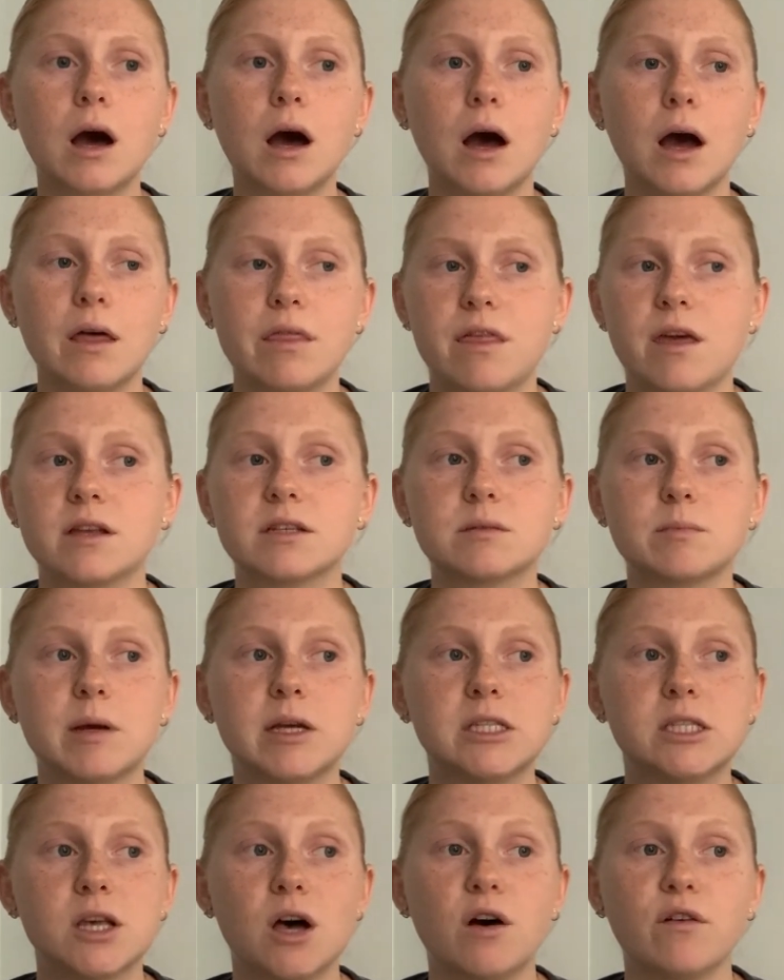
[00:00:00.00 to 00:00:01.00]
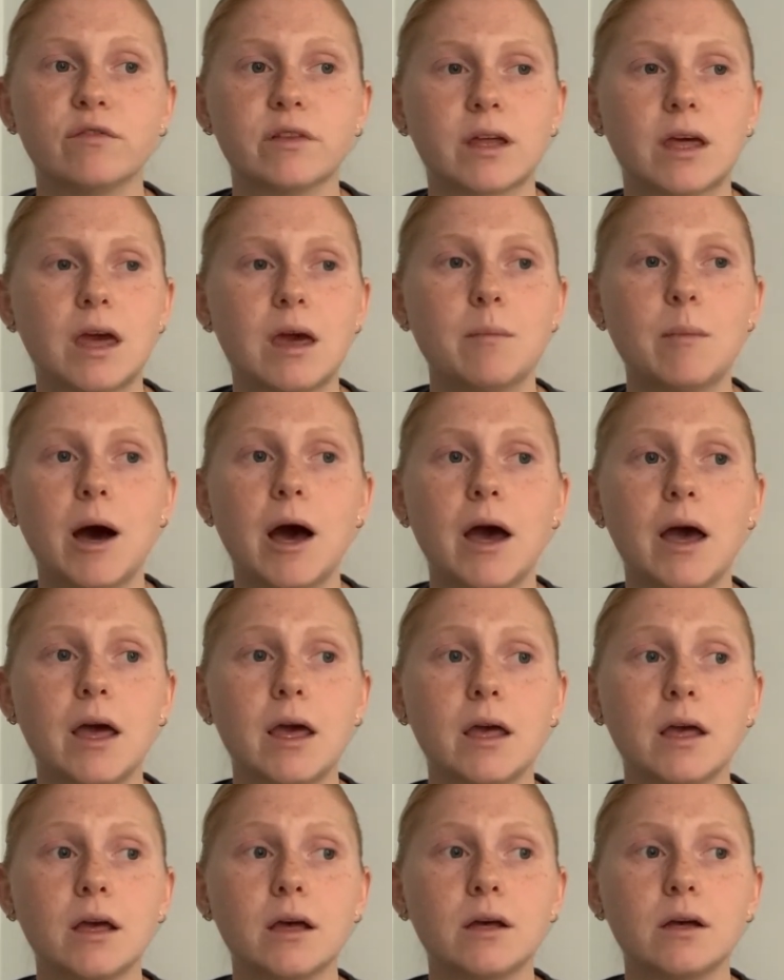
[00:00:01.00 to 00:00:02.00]
I think to myself, like, am
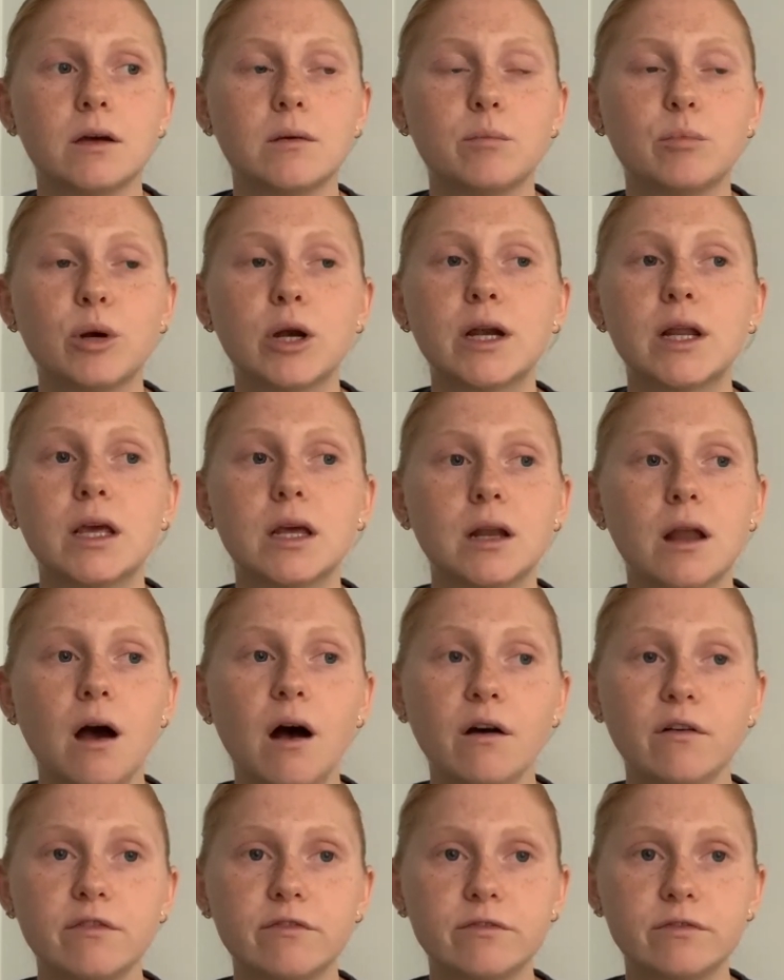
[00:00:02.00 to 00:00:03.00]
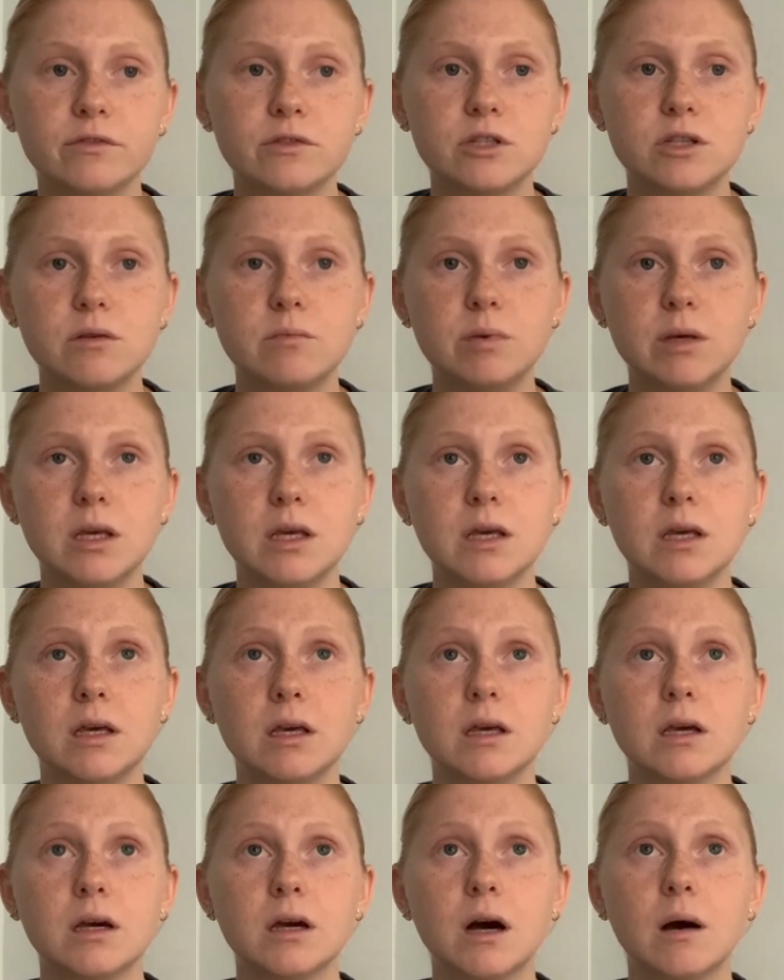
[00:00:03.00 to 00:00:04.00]
I pretty enough to
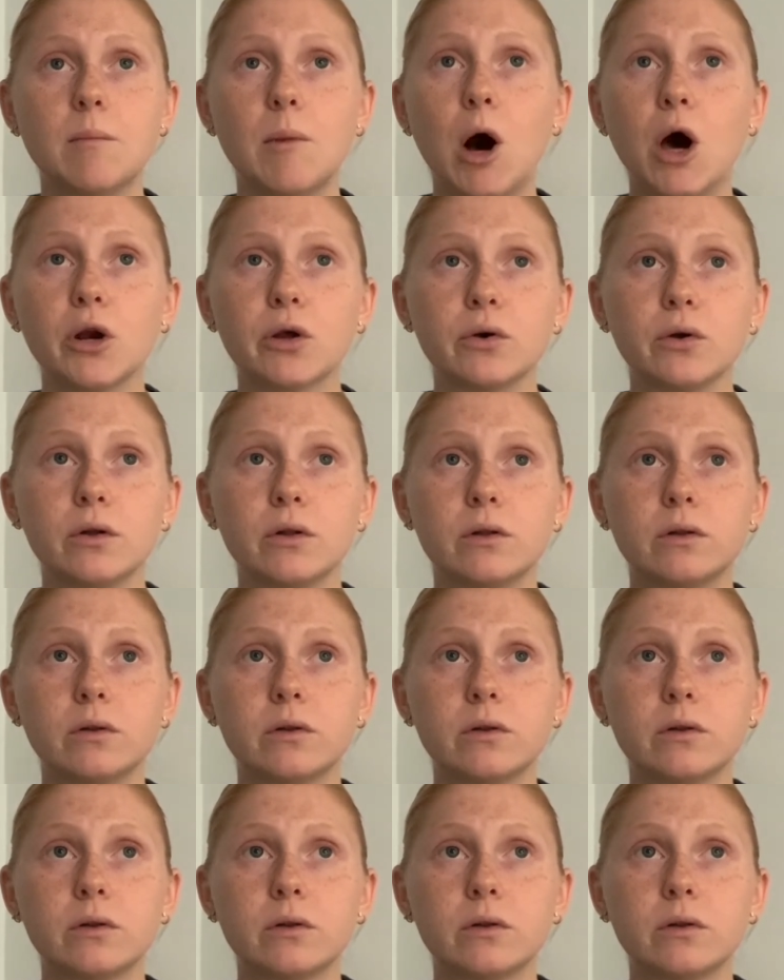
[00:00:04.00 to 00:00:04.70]
be a model?